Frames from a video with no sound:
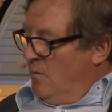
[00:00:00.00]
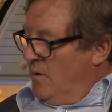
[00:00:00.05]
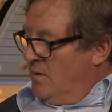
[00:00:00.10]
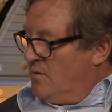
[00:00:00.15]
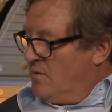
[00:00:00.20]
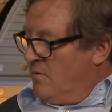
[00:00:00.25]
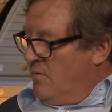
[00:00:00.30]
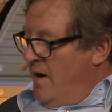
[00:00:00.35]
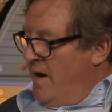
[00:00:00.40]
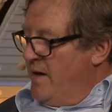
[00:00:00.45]

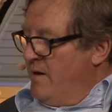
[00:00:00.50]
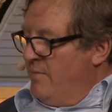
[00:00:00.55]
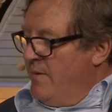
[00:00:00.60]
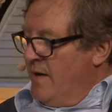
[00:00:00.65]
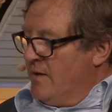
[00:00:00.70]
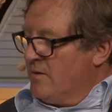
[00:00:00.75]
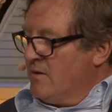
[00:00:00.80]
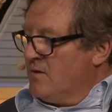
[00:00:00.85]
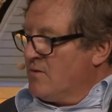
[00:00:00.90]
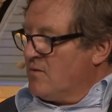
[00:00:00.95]
what's great
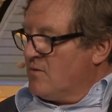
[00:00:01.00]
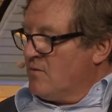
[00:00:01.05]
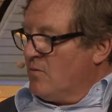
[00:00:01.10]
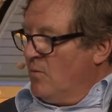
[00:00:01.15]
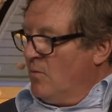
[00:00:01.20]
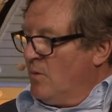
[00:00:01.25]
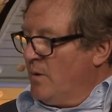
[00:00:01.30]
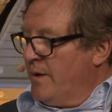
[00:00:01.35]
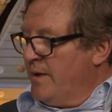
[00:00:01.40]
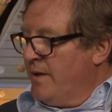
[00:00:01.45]
about this
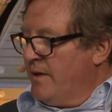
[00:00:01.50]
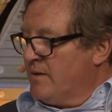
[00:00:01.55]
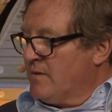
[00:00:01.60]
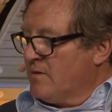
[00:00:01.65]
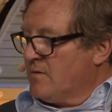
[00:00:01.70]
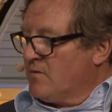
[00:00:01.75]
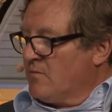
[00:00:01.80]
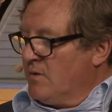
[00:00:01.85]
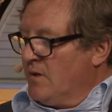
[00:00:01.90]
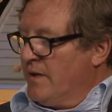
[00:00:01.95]
story is
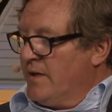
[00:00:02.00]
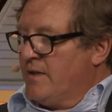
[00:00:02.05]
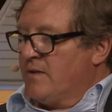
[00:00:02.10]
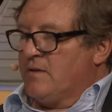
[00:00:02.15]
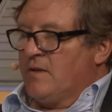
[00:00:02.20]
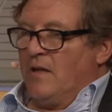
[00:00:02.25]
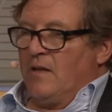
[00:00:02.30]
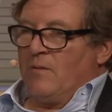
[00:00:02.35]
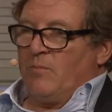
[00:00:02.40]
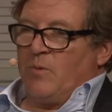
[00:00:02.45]
it's really a
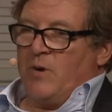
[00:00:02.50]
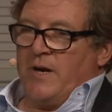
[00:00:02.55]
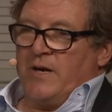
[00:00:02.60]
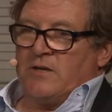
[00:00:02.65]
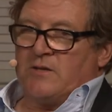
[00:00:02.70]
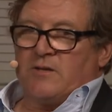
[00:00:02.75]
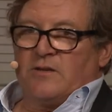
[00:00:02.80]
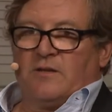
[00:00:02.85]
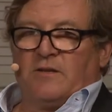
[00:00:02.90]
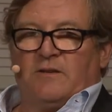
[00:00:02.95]

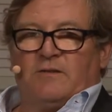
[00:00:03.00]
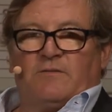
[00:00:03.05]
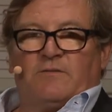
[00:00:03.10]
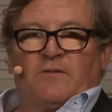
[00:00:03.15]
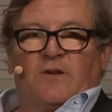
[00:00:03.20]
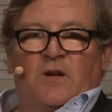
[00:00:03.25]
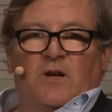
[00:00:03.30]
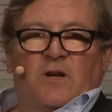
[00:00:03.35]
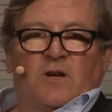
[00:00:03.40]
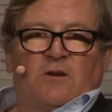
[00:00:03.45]
celebration
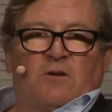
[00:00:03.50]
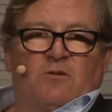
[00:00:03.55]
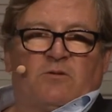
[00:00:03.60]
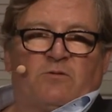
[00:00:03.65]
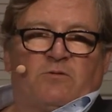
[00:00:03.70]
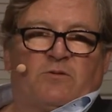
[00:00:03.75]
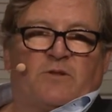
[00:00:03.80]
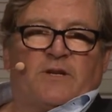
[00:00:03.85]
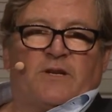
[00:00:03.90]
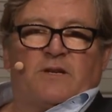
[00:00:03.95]
of
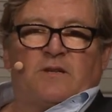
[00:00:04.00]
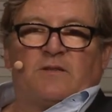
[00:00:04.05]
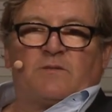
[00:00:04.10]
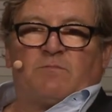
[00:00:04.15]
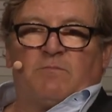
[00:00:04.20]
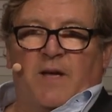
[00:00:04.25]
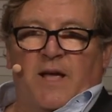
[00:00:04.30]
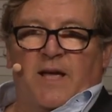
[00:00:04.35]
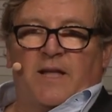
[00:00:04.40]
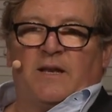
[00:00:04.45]
who these
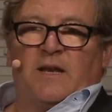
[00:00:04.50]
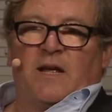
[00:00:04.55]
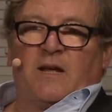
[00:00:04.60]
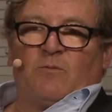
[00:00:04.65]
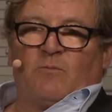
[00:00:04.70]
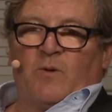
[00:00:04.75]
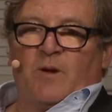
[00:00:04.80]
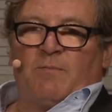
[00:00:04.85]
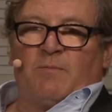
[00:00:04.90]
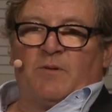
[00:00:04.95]
men
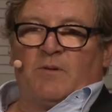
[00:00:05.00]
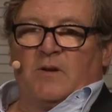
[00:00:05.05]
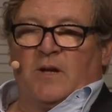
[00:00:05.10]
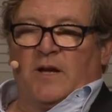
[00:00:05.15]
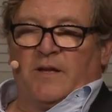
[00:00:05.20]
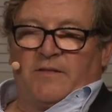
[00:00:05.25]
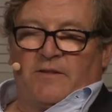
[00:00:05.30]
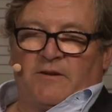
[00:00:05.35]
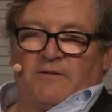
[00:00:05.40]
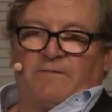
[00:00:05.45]
and women
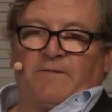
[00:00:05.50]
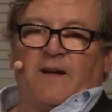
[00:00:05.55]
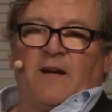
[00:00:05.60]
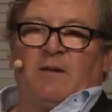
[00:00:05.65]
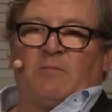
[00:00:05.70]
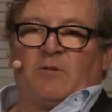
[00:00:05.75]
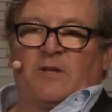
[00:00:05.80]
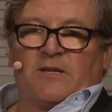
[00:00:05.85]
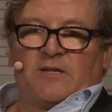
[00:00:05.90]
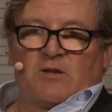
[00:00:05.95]
and their
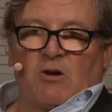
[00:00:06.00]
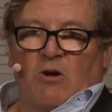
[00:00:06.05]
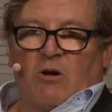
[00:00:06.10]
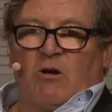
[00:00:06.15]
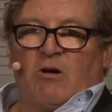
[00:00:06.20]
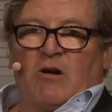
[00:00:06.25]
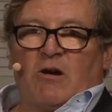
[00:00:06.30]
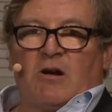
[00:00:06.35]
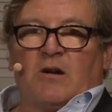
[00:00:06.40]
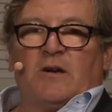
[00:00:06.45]
families
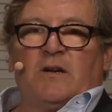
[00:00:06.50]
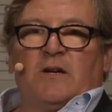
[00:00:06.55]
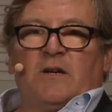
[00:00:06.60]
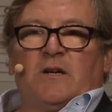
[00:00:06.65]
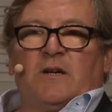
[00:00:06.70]
are.